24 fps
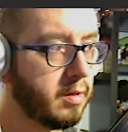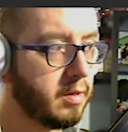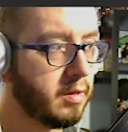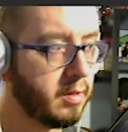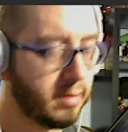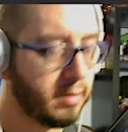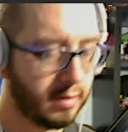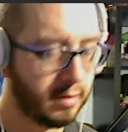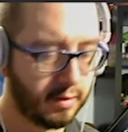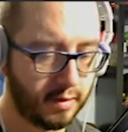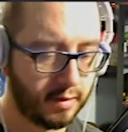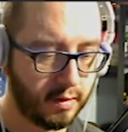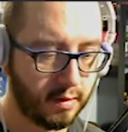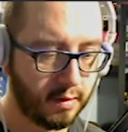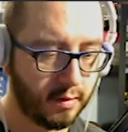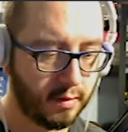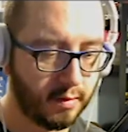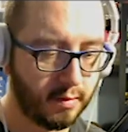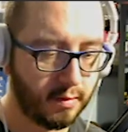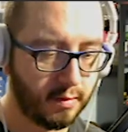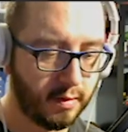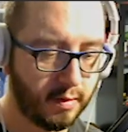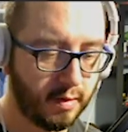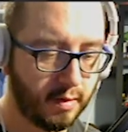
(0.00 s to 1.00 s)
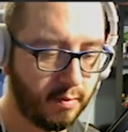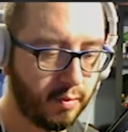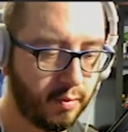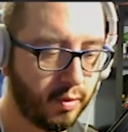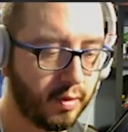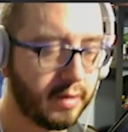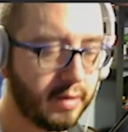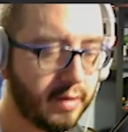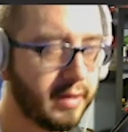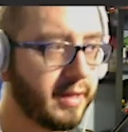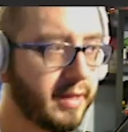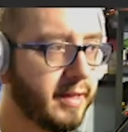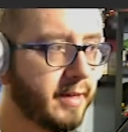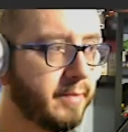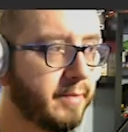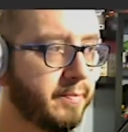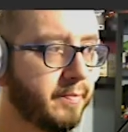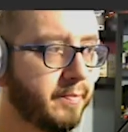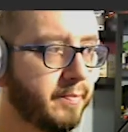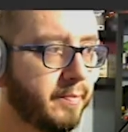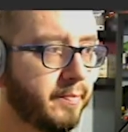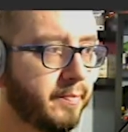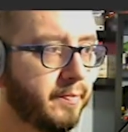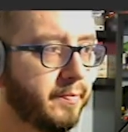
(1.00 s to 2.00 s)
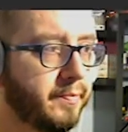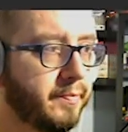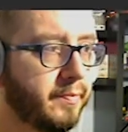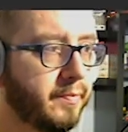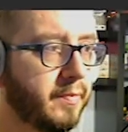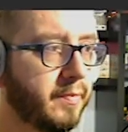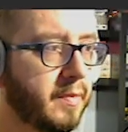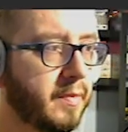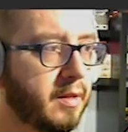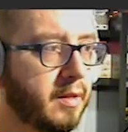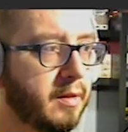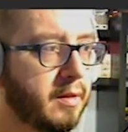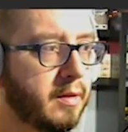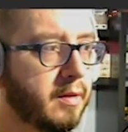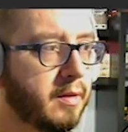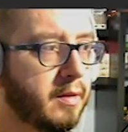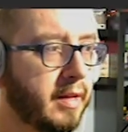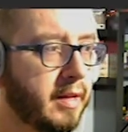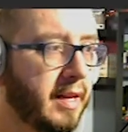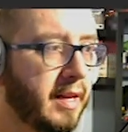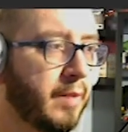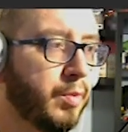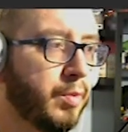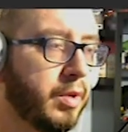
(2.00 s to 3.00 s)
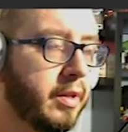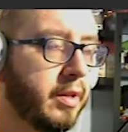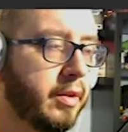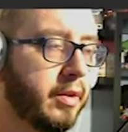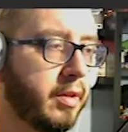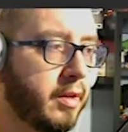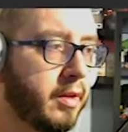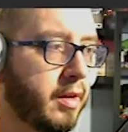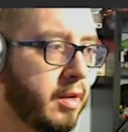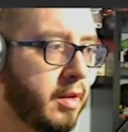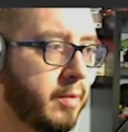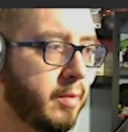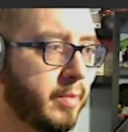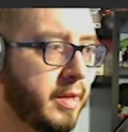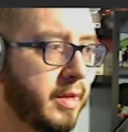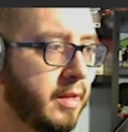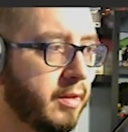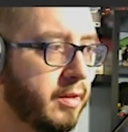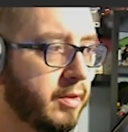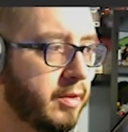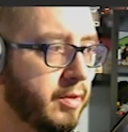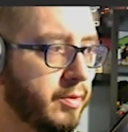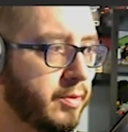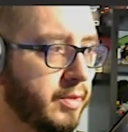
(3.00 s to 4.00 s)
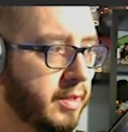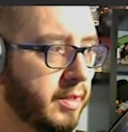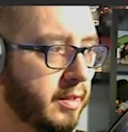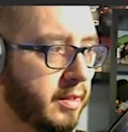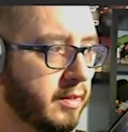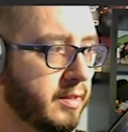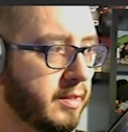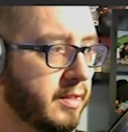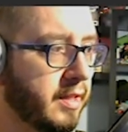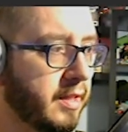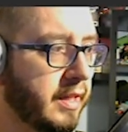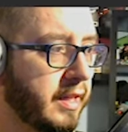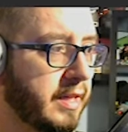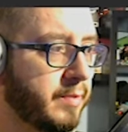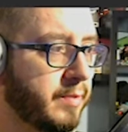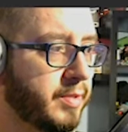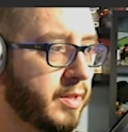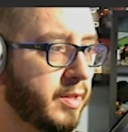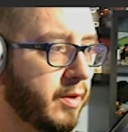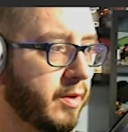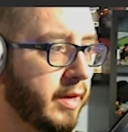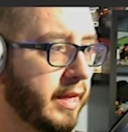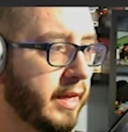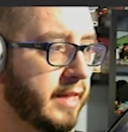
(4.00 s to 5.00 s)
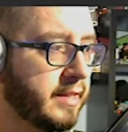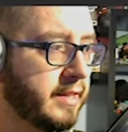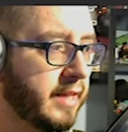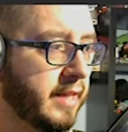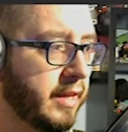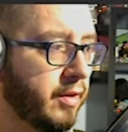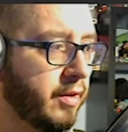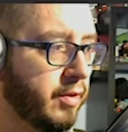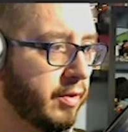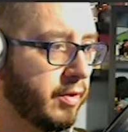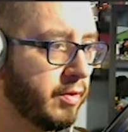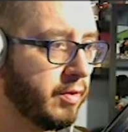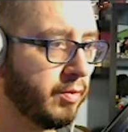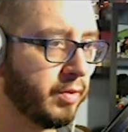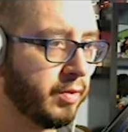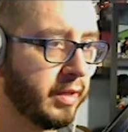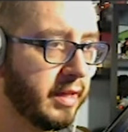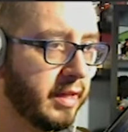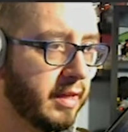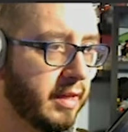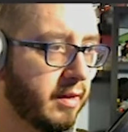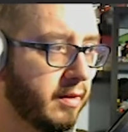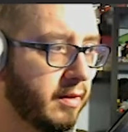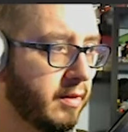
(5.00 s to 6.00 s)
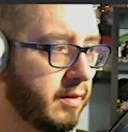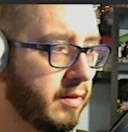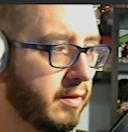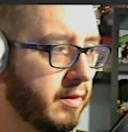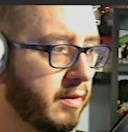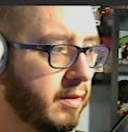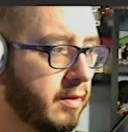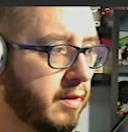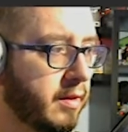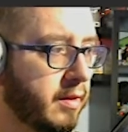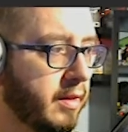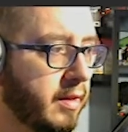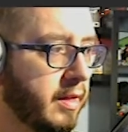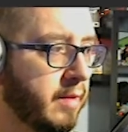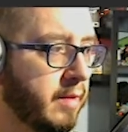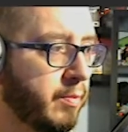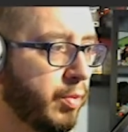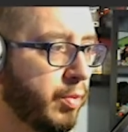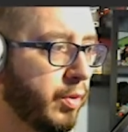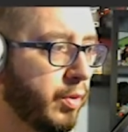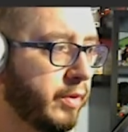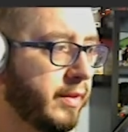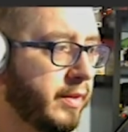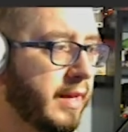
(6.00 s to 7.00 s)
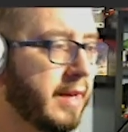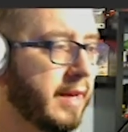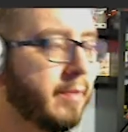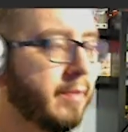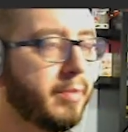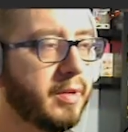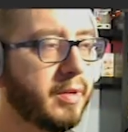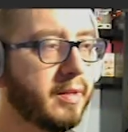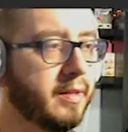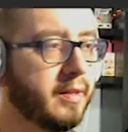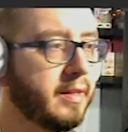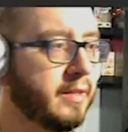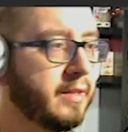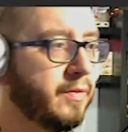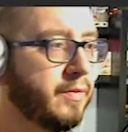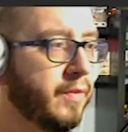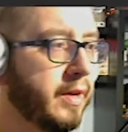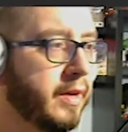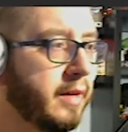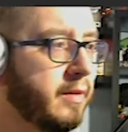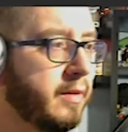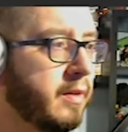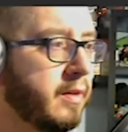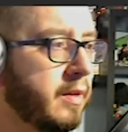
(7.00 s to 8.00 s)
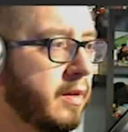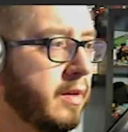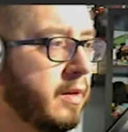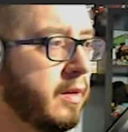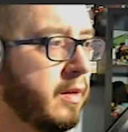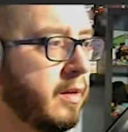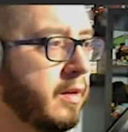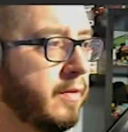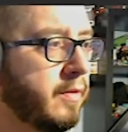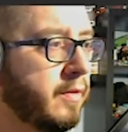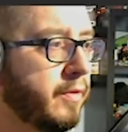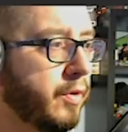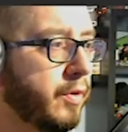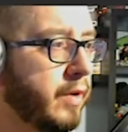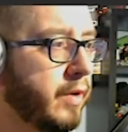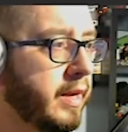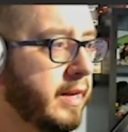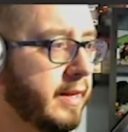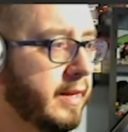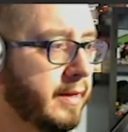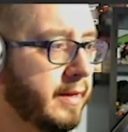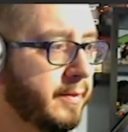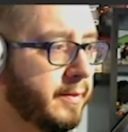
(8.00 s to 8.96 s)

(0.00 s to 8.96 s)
So import time. And I'm really only going to be using sleep, so I guess I could only import that, but that's fine for right now.